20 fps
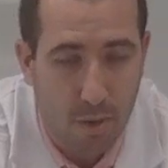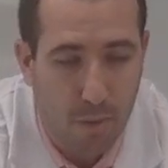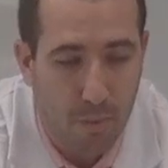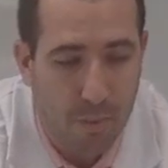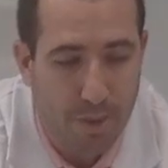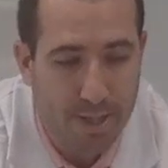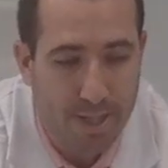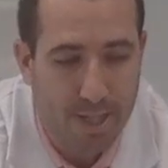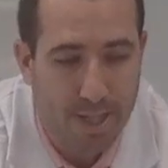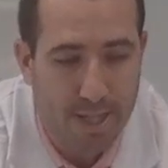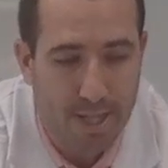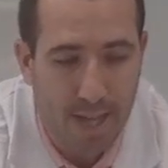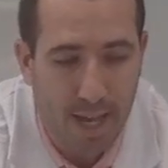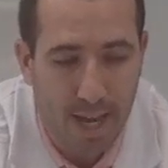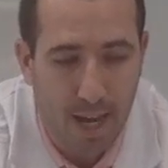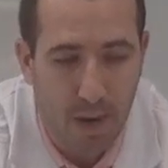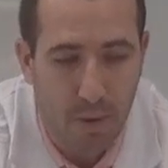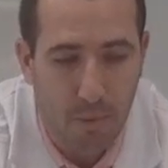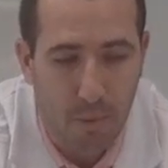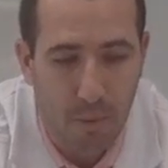which is
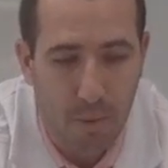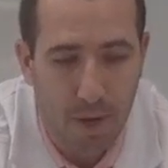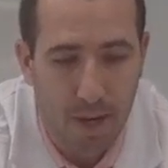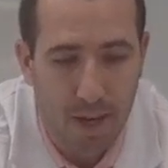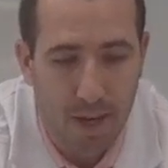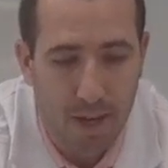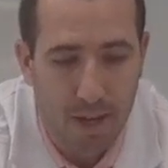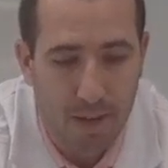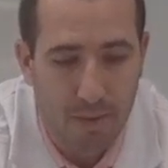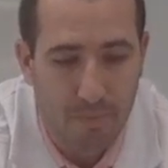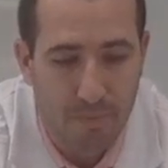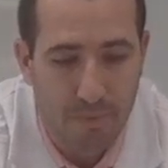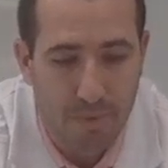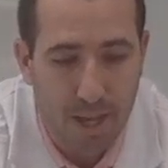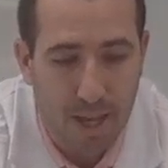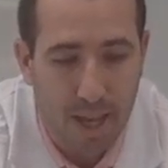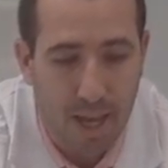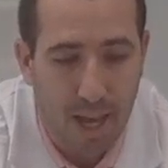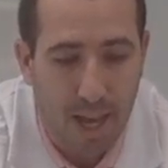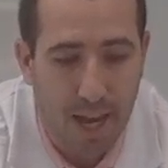our water,
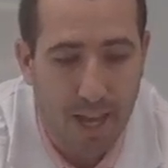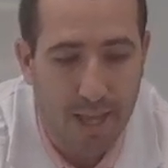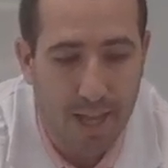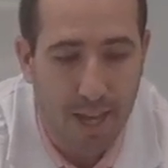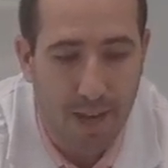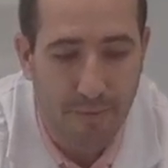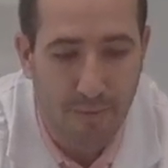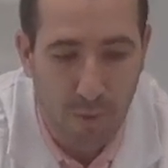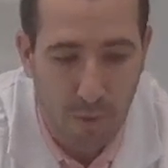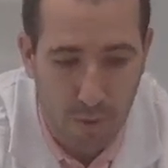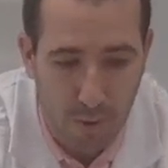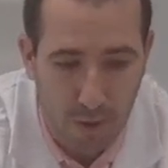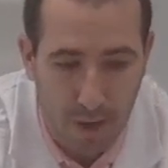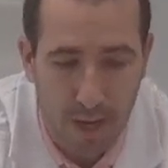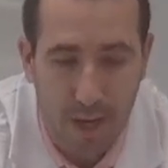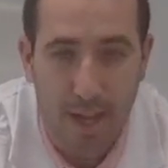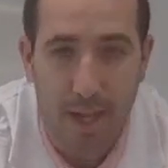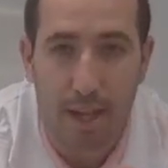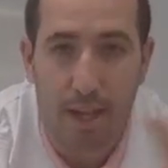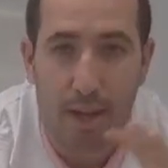and therefore
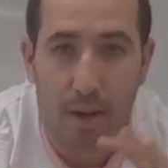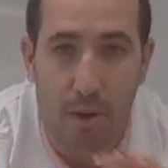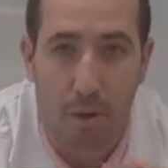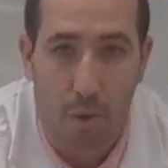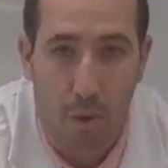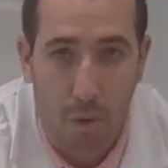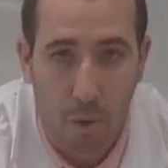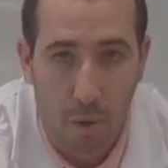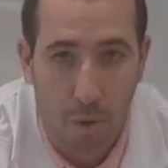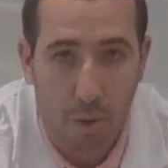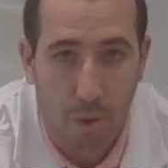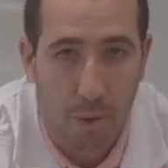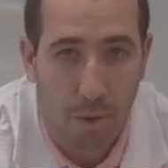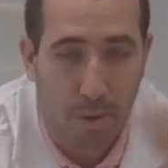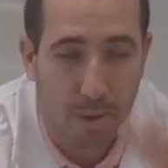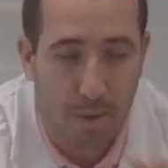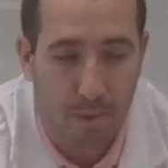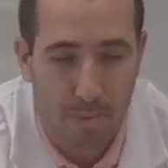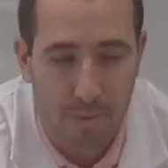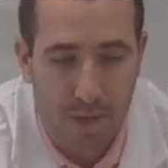
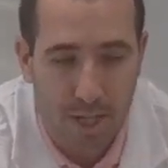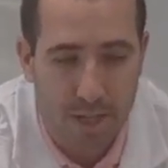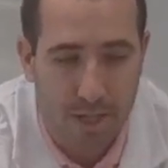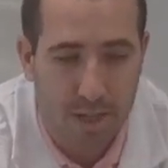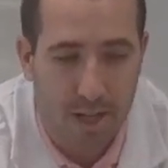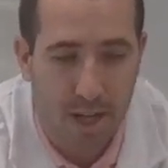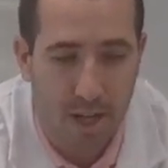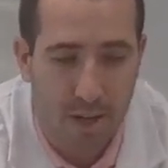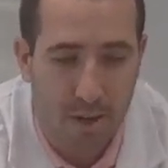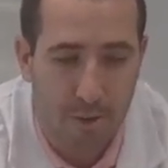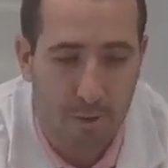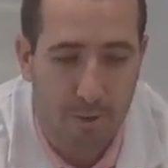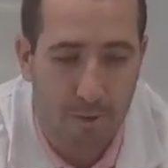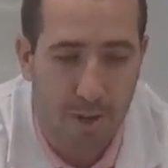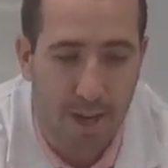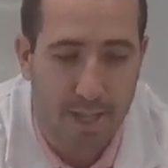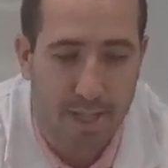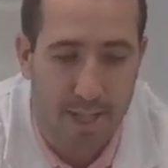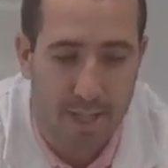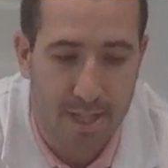all the mixture
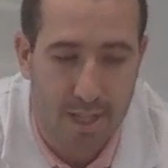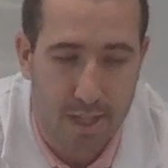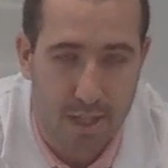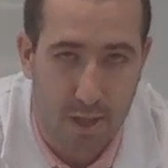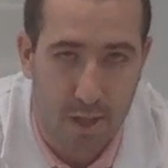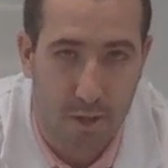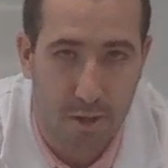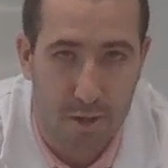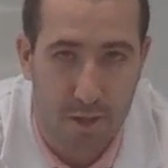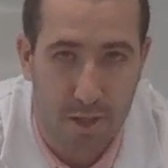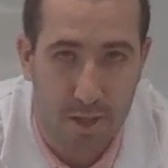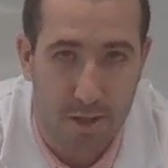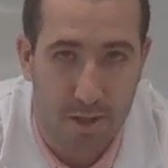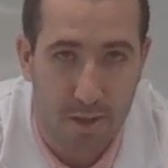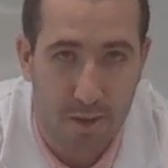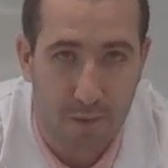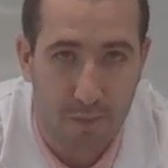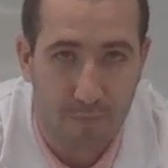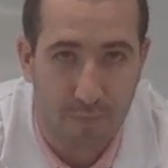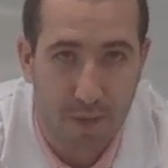creates is a solution.
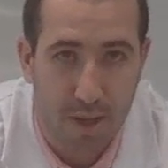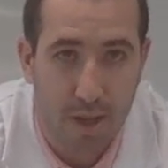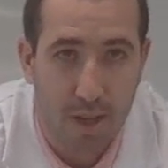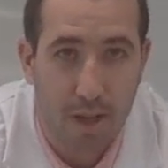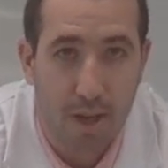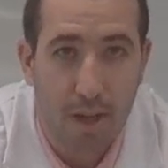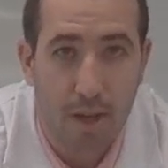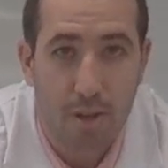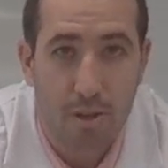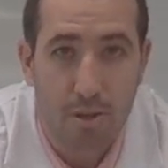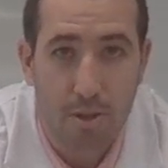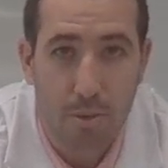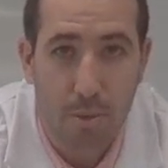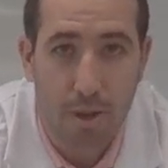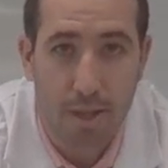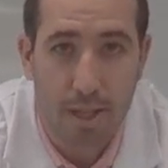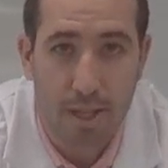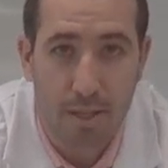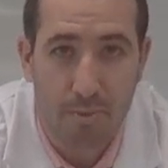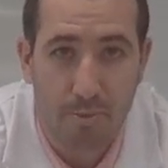So
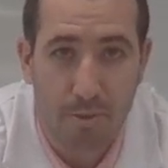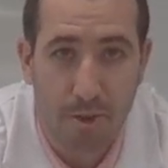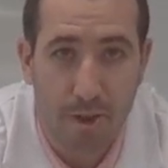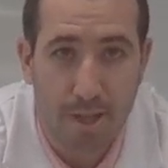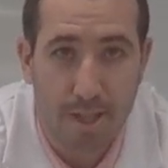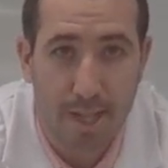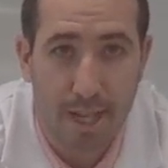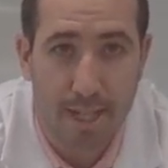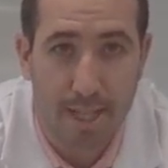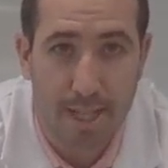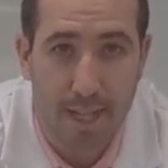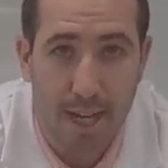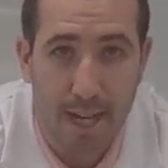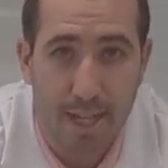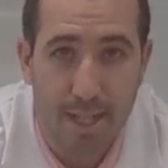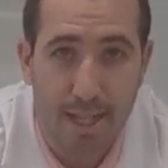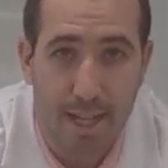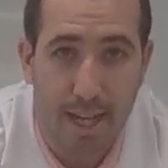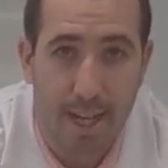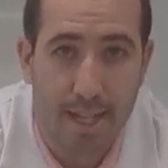what this process
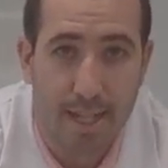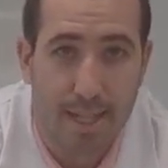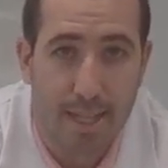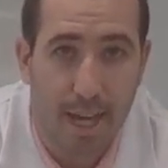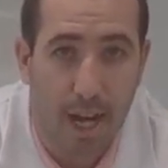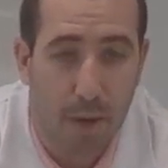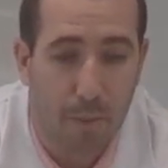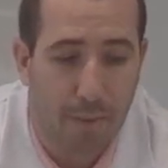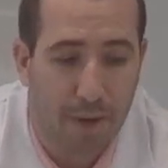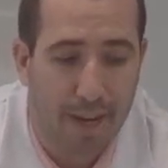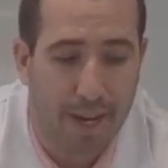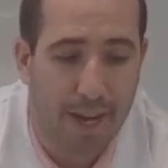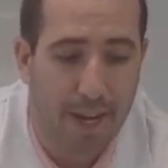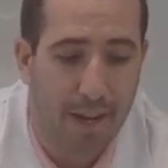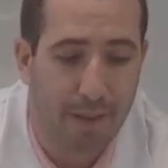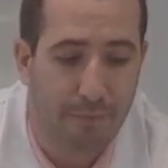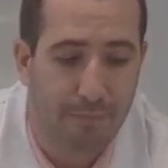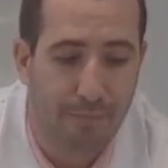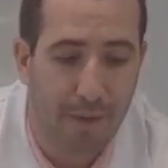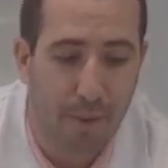does is that we can
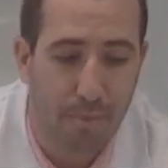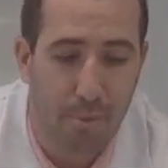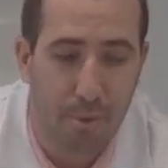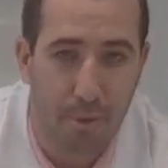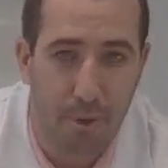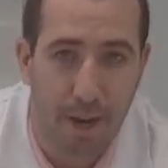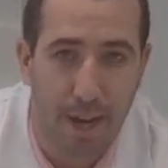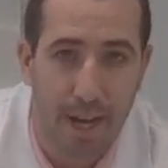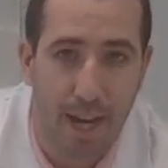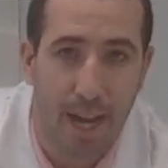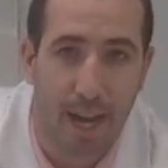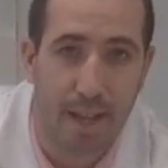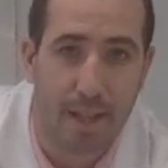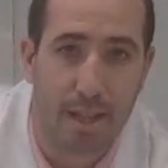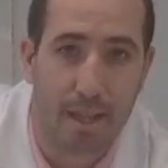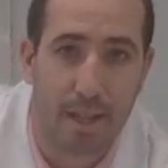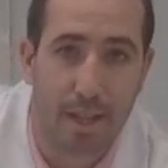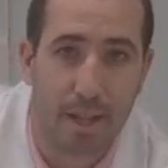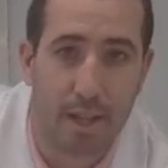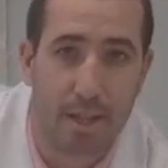evaporate
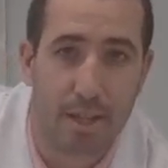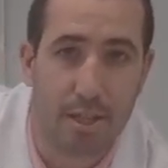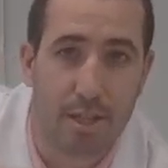out the